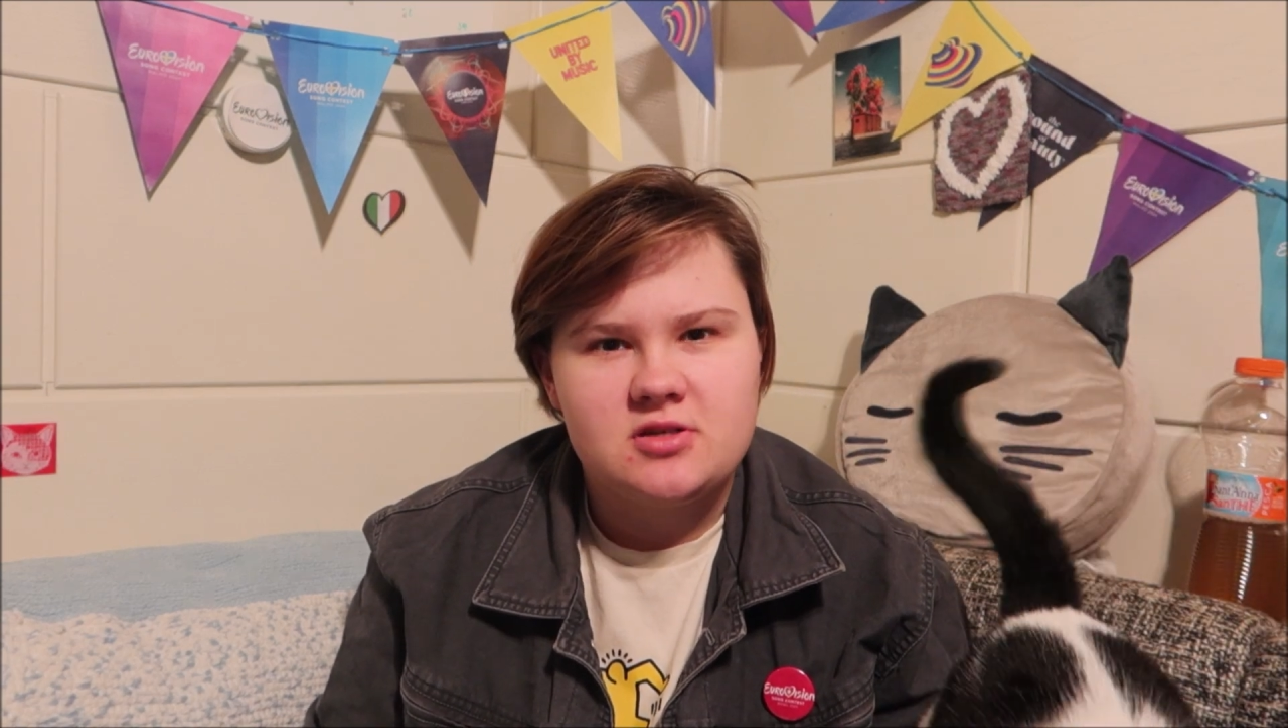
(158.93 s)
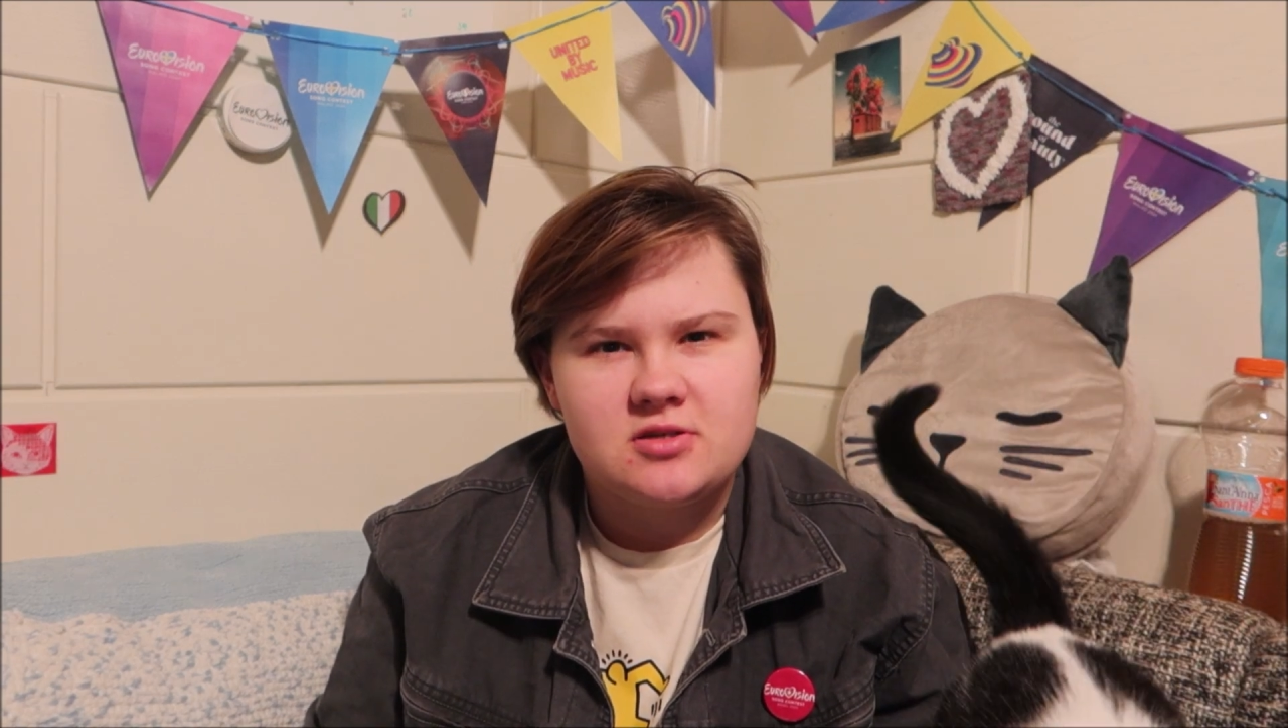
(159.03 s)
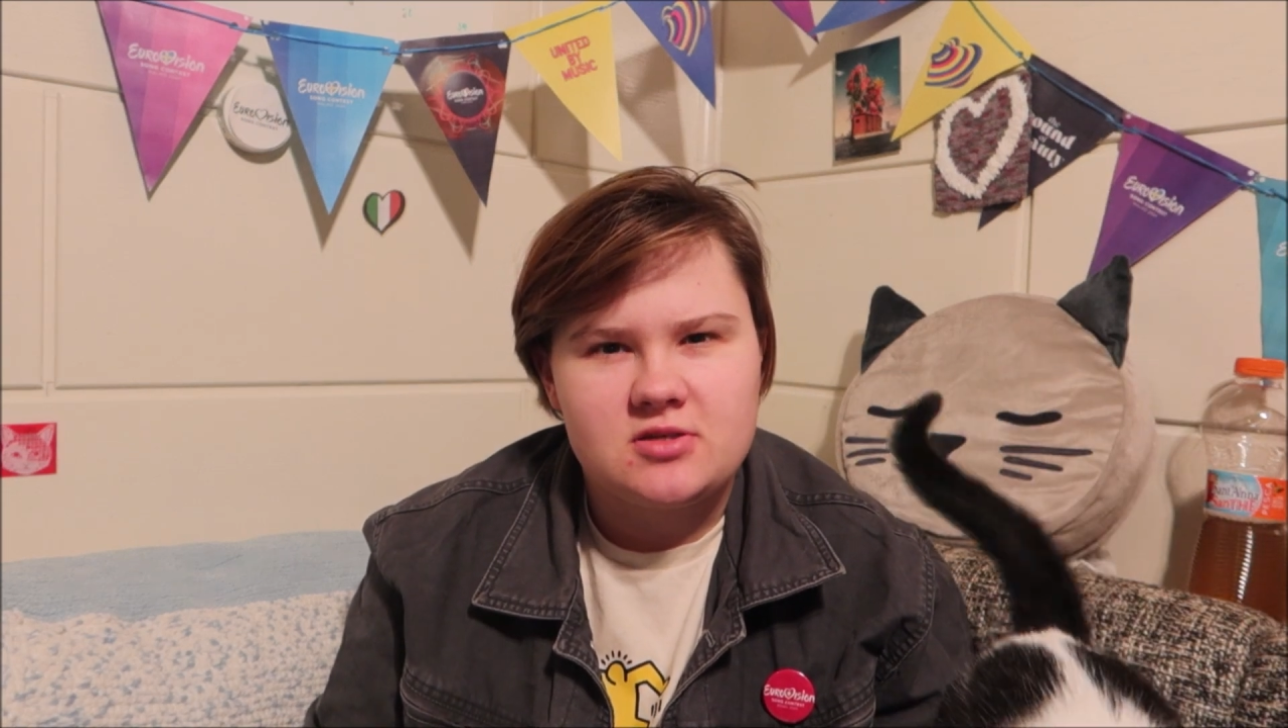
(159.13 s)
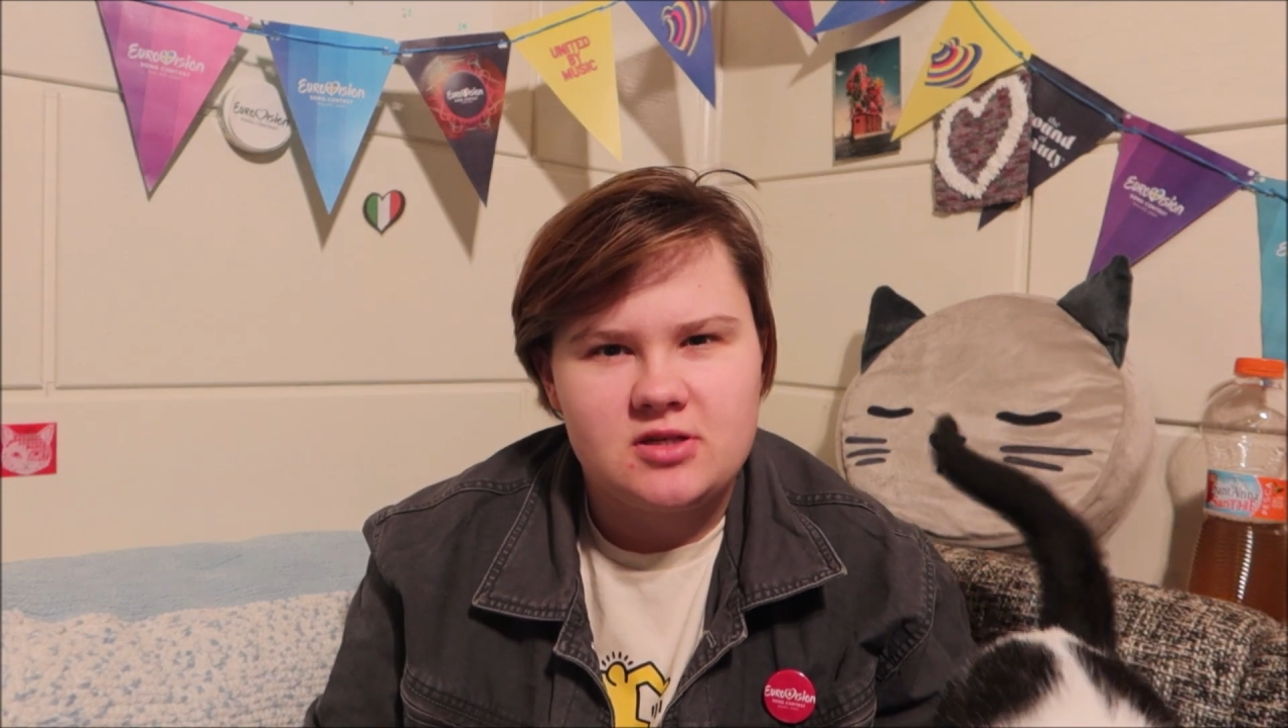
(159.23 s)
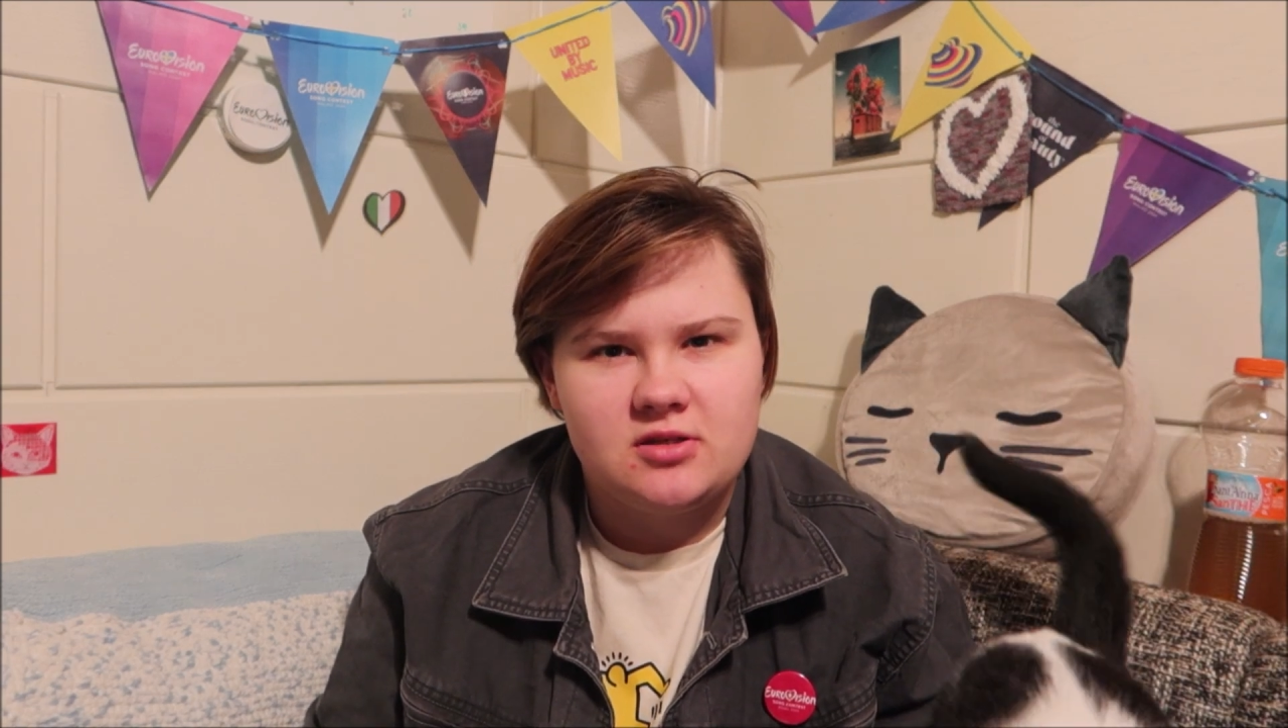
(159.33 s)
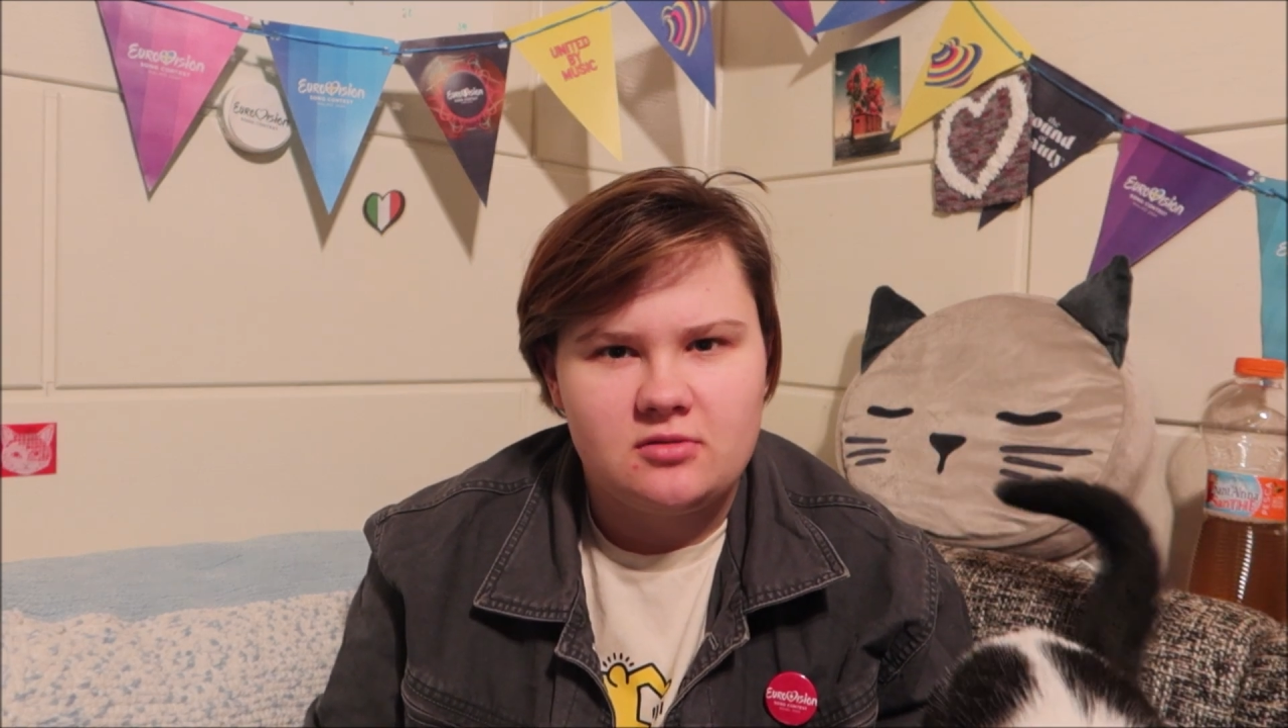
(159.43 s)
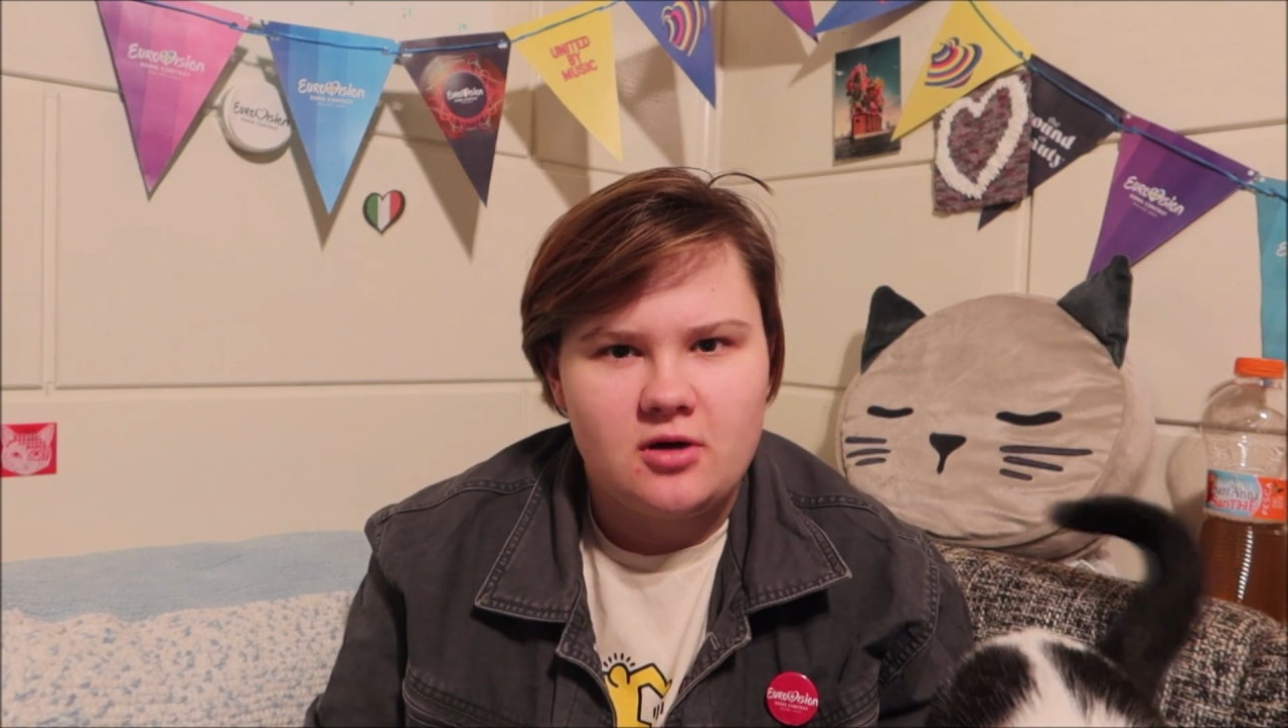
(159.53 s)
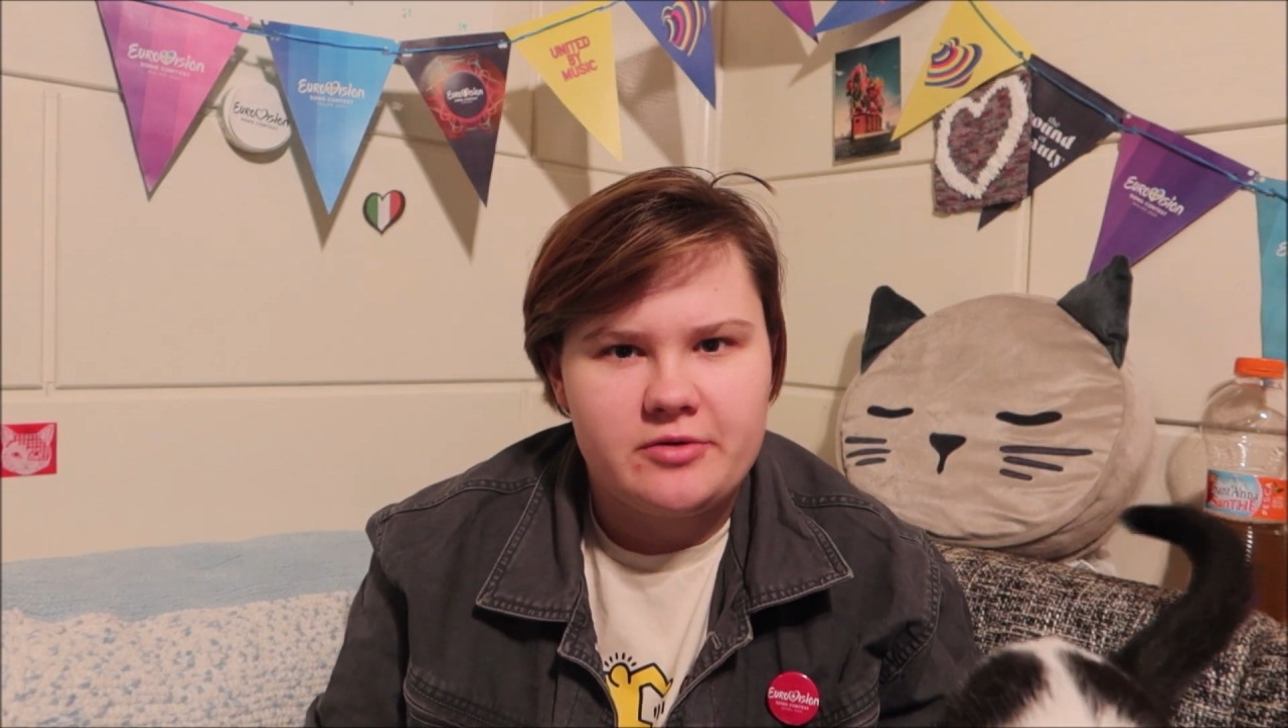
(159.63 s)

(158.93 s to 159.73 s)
because he